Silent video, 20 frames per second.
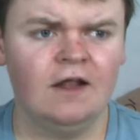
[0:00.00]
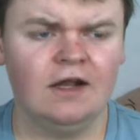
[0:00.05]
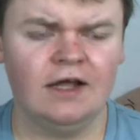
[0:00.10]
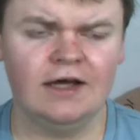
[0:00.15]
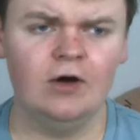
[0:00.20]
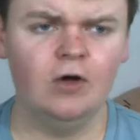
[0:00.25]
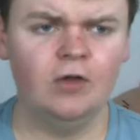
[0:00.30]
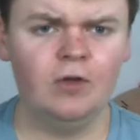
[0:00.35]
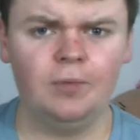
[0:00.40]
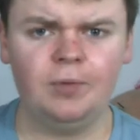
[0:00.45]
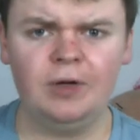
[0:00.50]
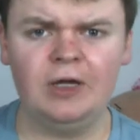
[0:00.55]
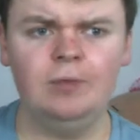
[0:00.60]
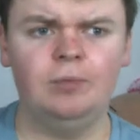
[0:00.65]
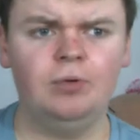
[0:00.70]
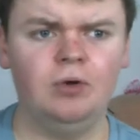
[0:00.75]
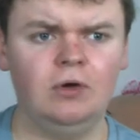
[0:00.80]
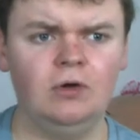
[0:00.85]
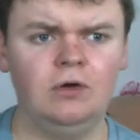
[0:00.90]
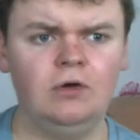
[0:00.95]
other
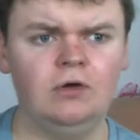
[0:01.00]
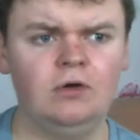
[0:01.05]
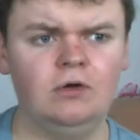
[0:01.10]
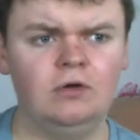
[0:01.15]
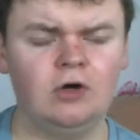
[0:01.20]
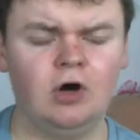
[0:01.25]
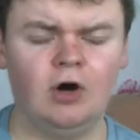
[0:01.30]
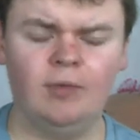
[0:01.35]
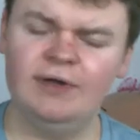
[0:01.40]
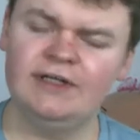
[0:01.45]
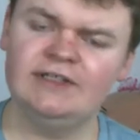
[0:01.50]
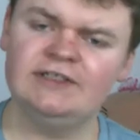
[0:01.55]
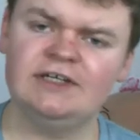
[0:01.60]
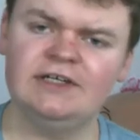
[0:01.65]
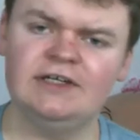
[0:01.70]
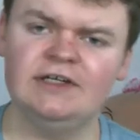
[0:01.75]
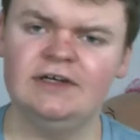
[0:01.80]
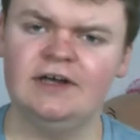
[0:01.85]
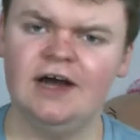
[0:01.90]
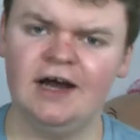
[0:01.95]
people
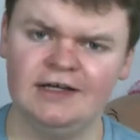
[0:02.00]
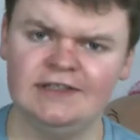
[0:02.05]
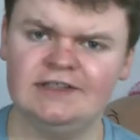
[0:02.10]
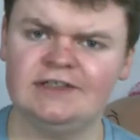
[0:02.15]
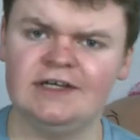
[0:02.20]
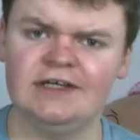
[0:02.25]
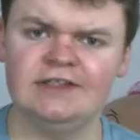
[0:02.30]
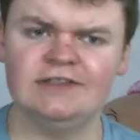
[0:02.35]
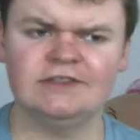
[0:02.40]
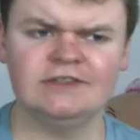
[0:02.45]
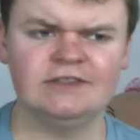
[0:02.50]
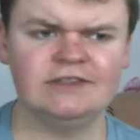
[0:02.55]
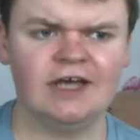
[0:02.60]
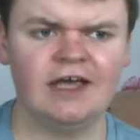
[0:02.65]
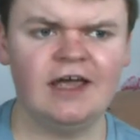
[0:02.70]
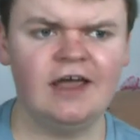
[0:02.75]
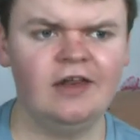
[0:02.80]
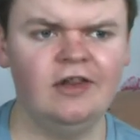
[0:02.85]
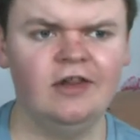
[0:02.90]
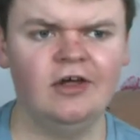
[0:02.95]
commenting nice things and
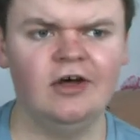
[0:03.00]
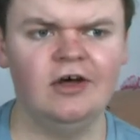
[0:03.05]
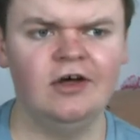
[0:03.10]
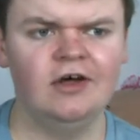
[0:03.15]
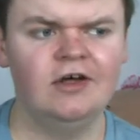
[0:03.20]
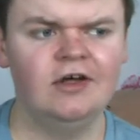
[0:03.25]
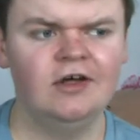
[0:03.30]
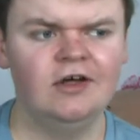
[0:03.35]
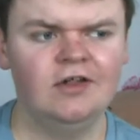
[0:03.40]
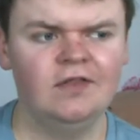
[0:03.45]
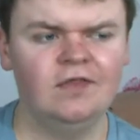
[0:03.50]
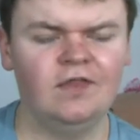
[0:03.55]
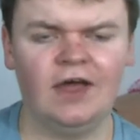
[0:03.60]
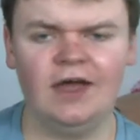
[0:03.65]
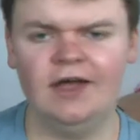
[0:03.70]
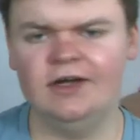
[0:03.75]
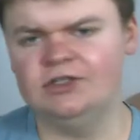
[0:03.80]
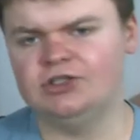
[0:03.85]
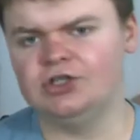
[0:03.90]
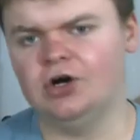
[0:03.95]
saying that
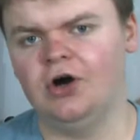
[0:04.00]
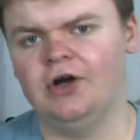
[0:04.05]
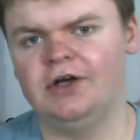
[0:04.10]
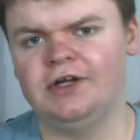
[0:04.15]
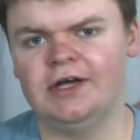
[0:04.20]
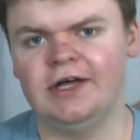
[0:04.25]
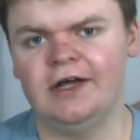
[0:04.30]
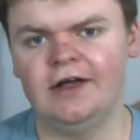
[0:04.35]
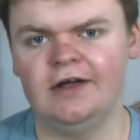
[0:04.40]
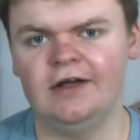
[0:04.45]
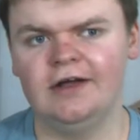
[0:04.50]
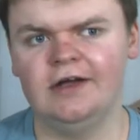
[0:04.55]
they enjoyed it.